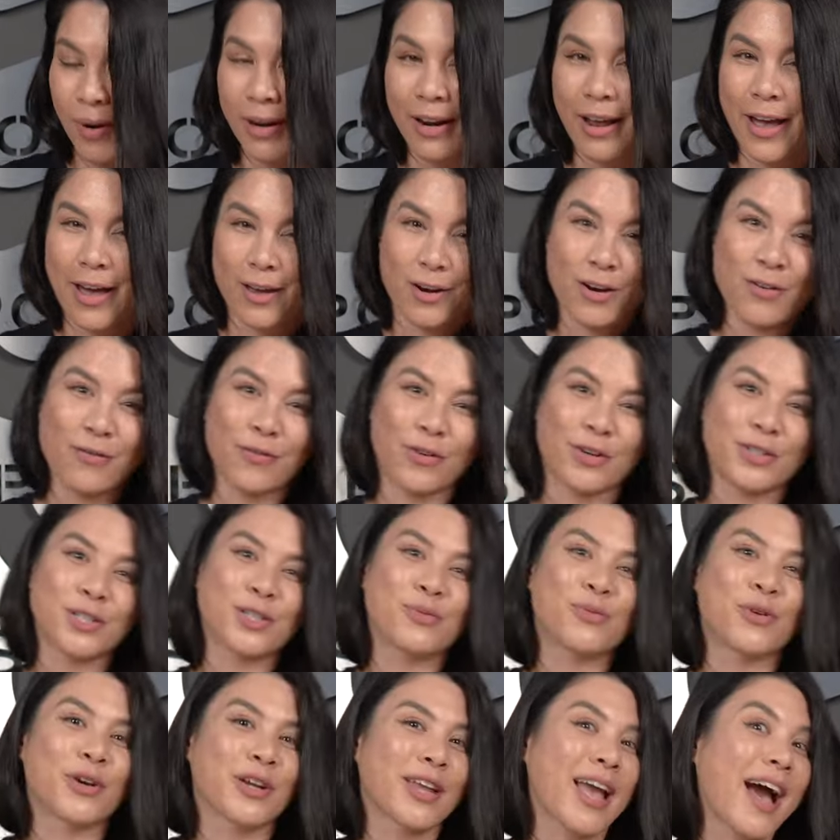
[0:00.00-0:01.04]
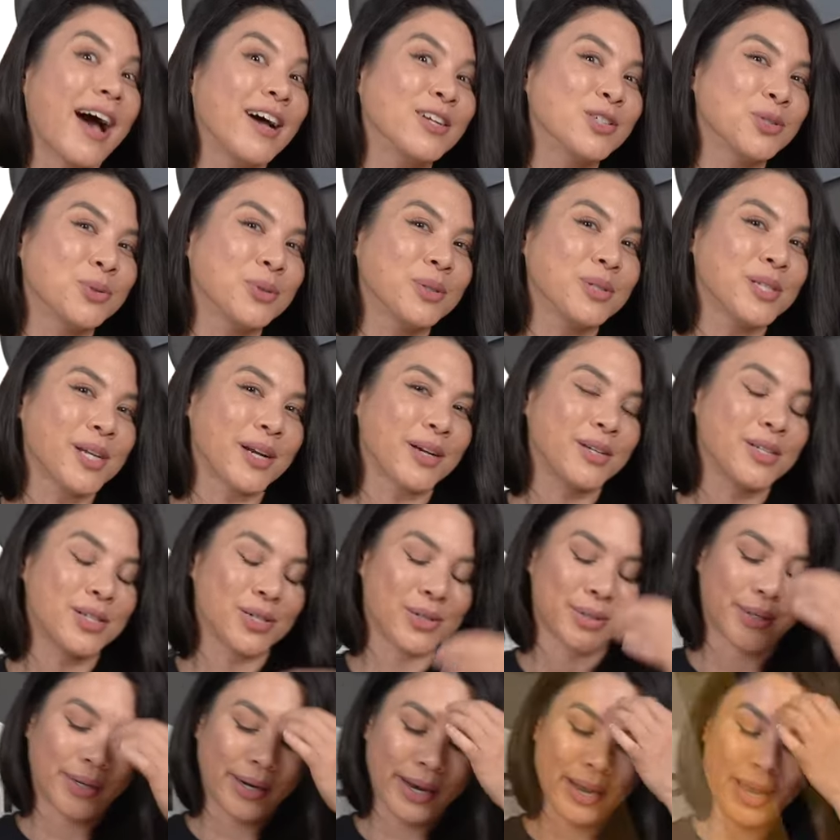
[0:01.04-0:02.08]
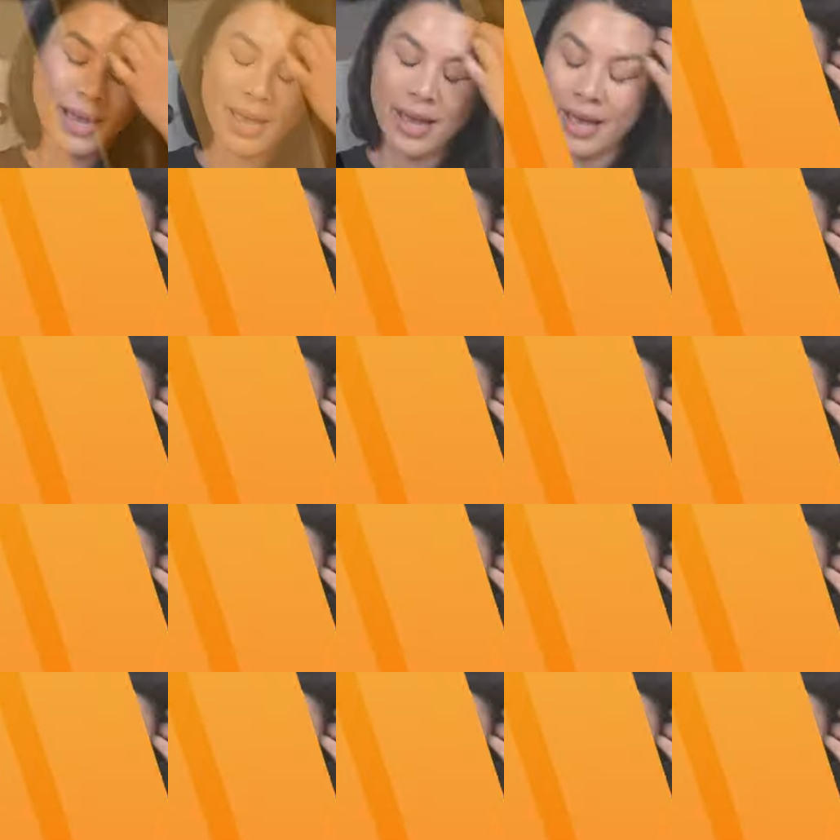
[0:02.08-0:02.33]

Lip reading: We're gonna head over into more casual territory.